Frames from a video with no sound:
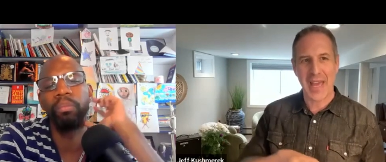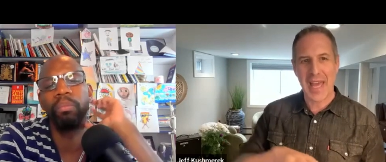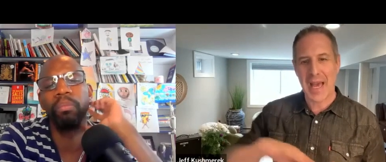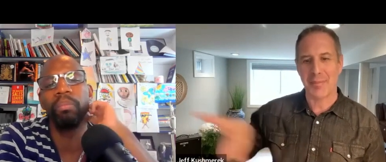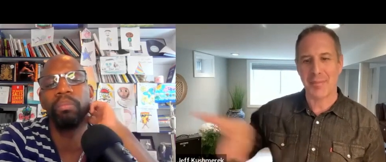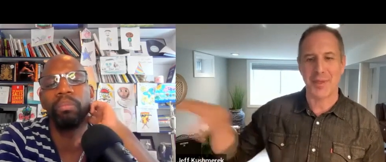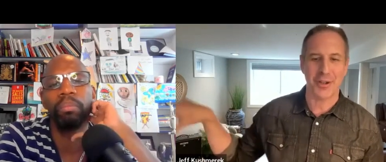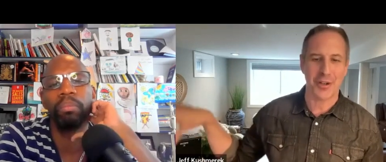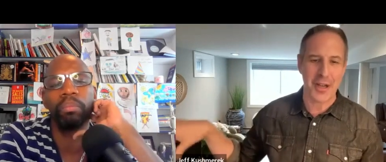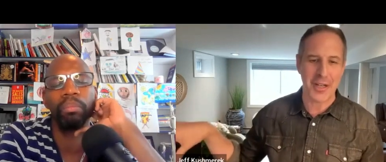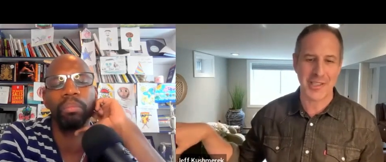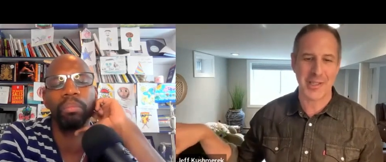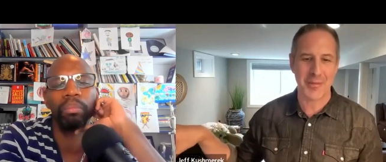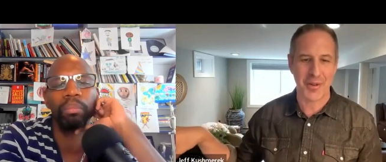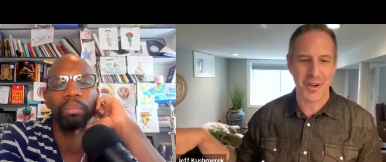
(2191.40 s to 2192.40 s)
Speaker 1: a happier
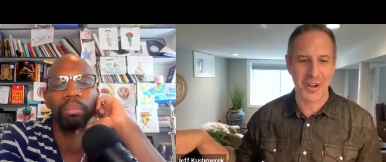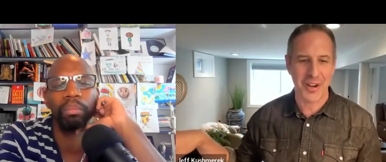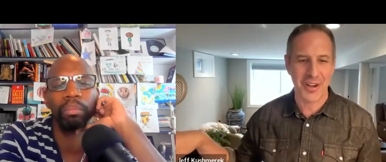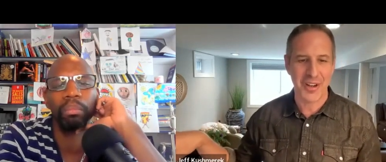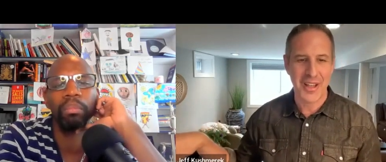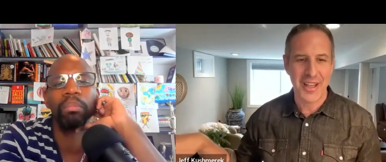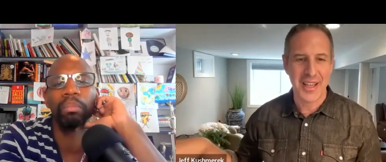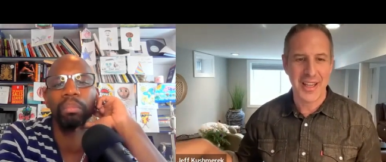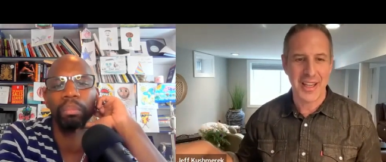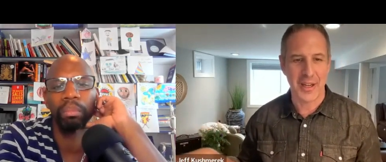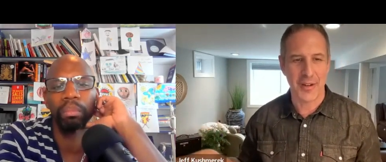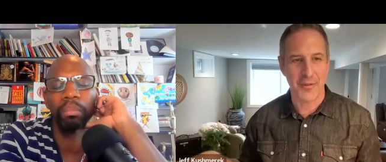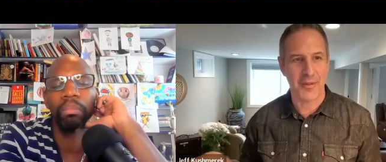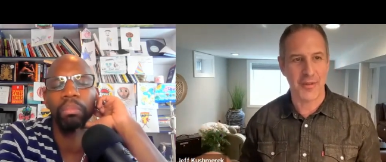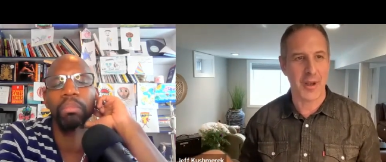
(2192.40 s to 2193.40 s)
customer
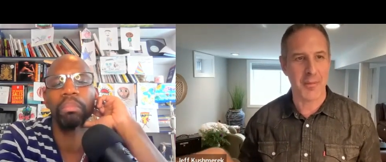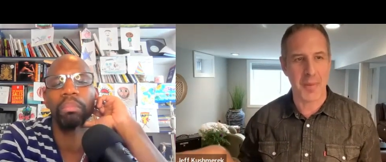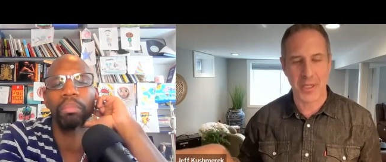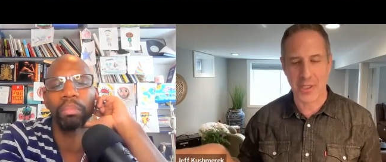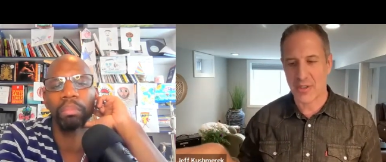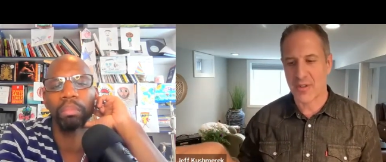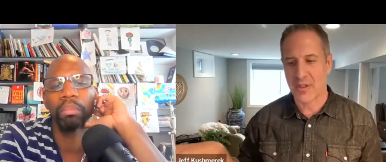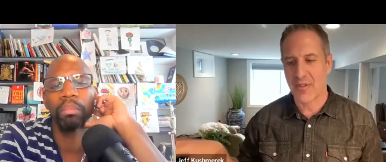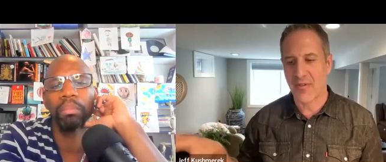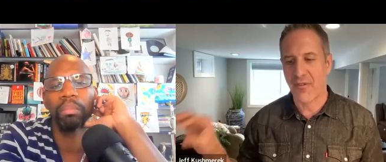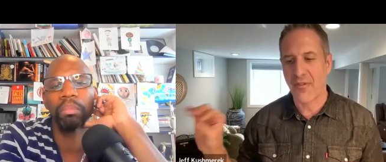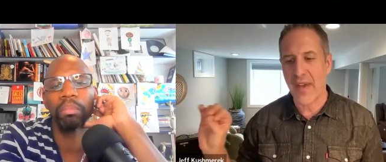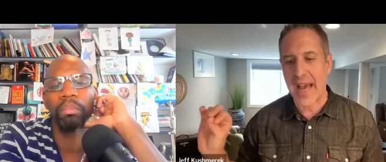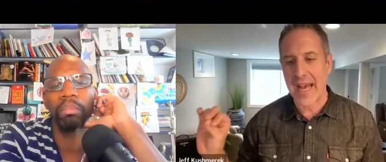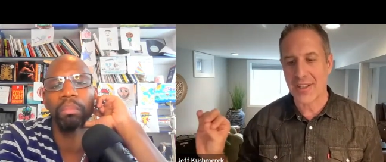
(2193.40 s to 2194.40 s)
and a, a much
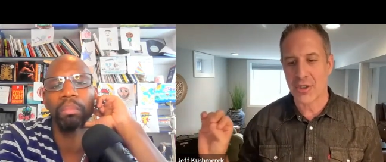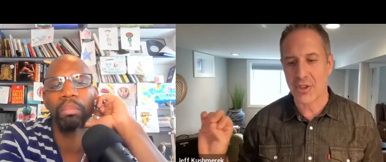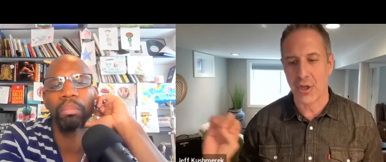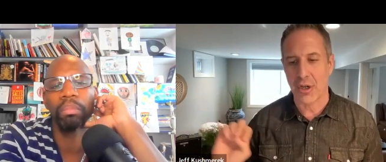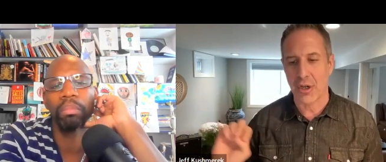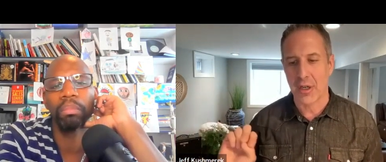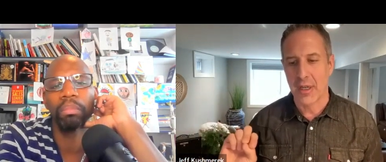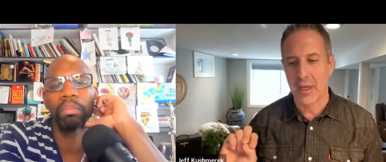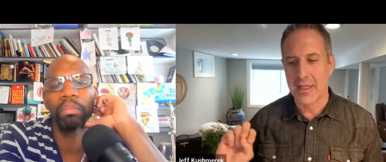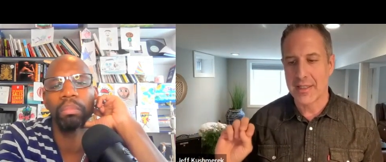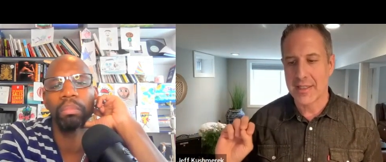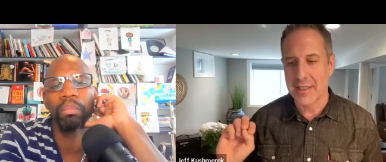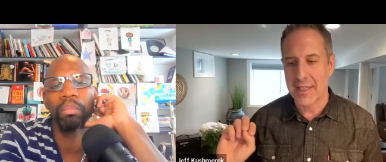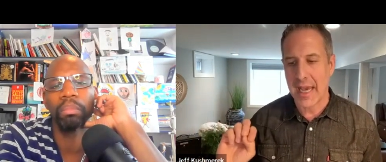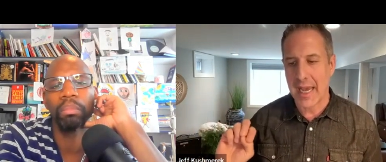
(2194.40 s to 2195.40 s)
faster
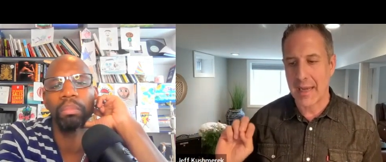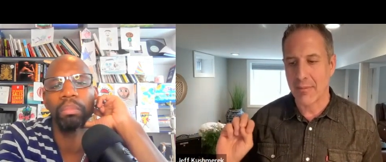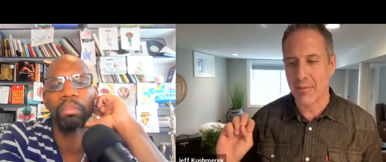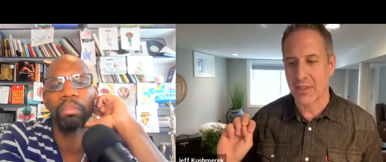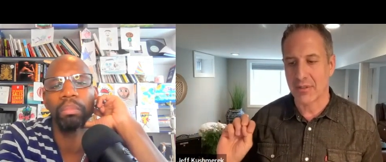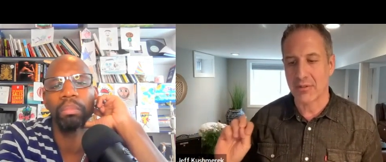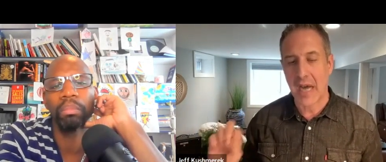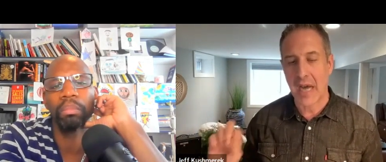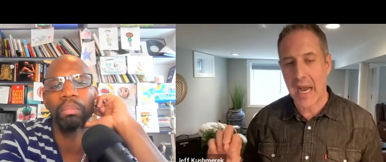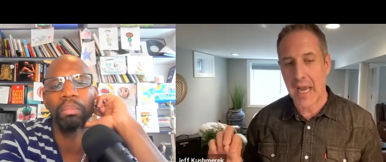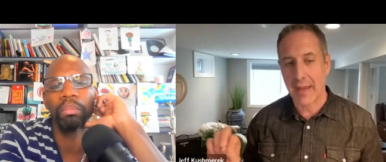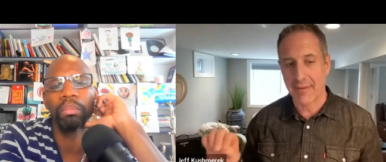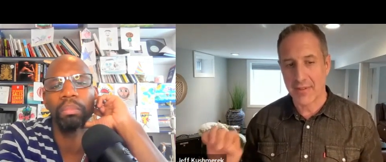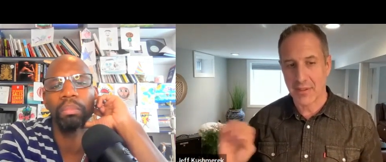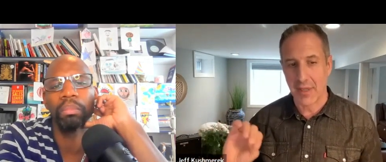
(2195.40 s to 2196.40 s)
time to
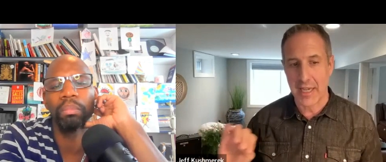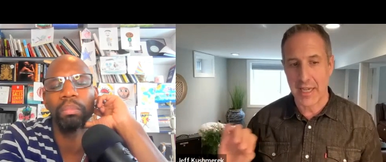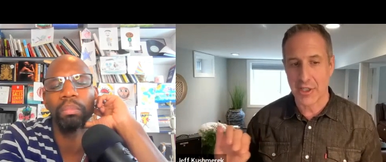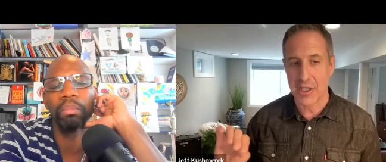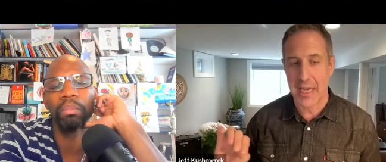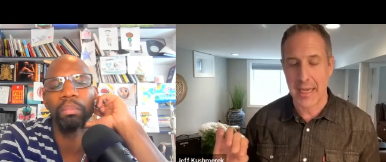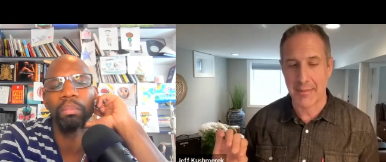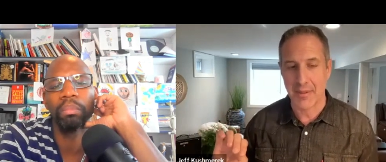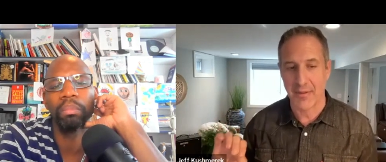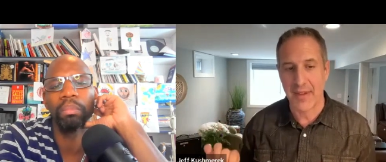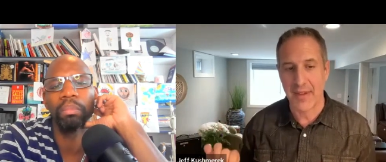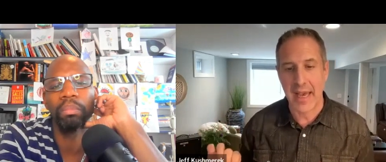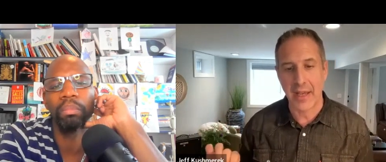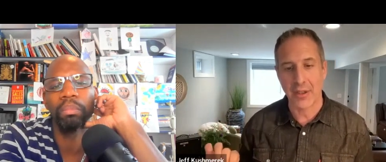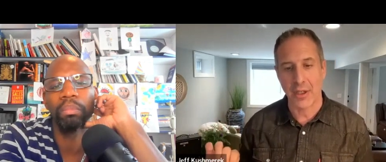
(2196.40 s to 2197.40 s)
live slash time to
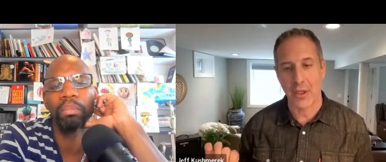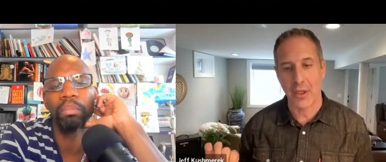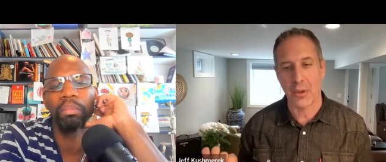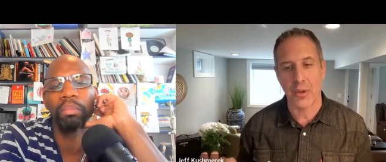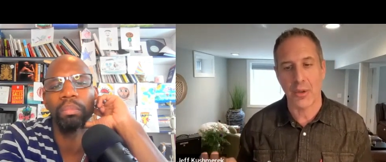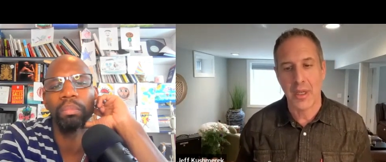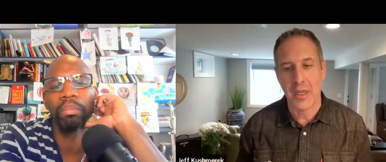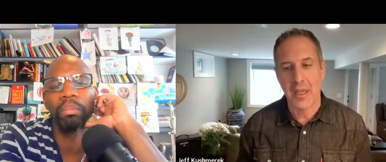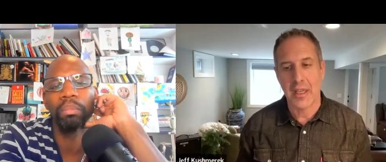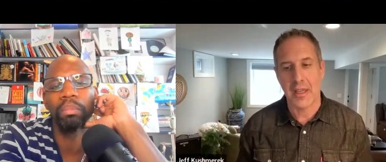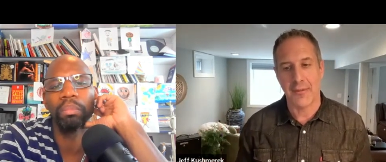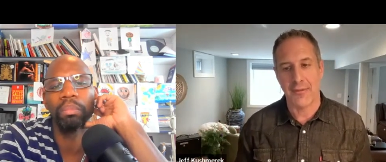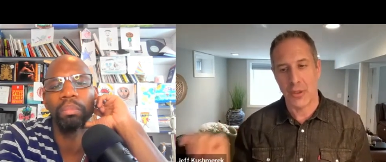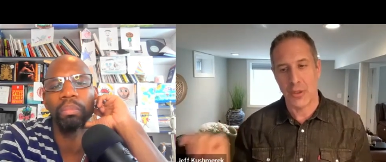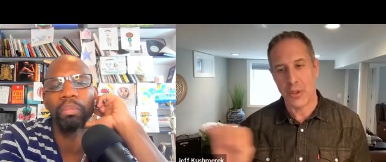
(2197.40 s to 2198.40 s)
value
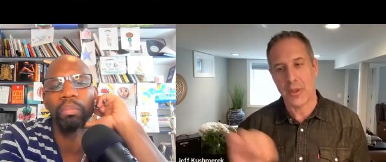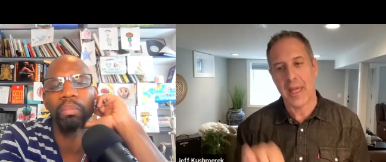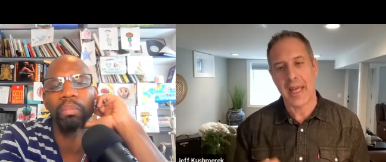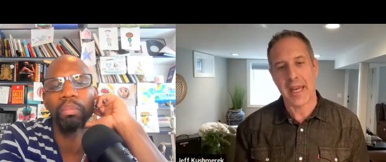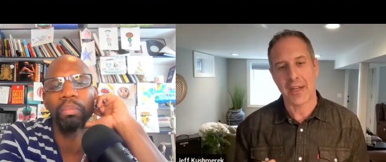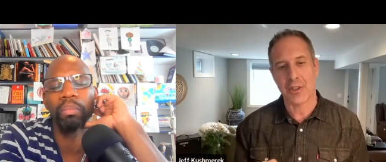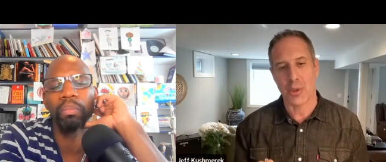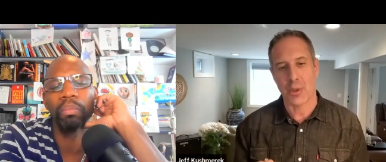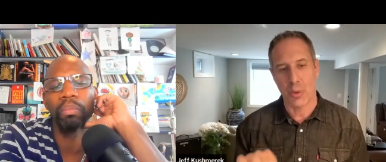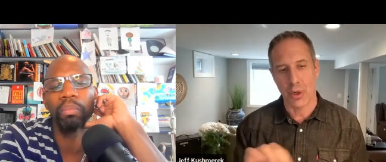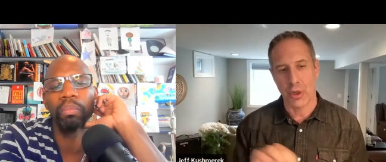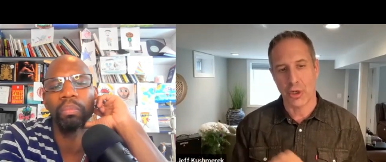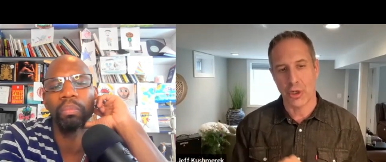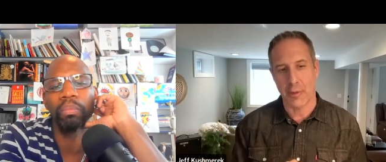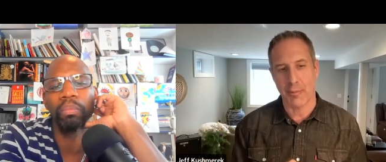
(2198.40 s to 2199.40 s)
if you do that extra
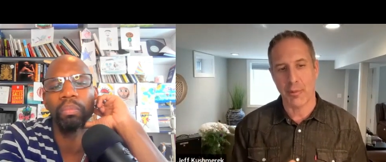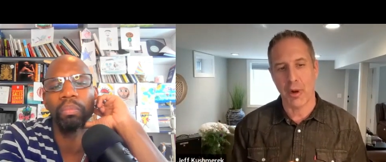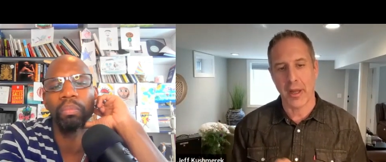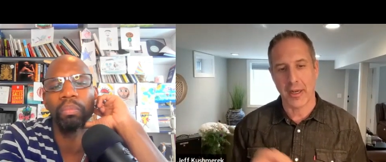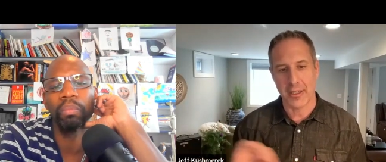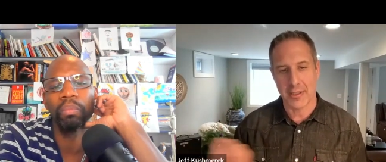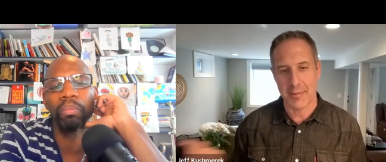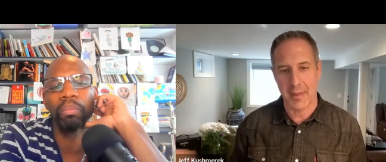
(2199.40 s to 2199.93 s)
work in your product to